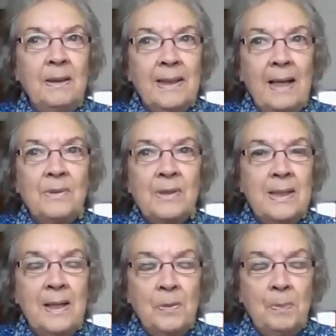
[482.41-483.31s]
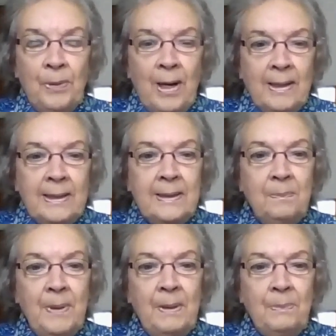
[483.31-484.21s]
that was another pride
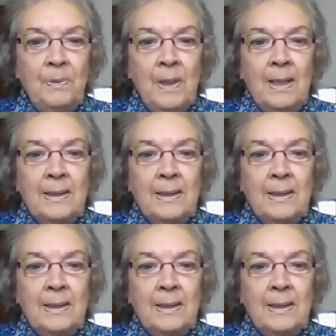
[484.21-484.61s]
that people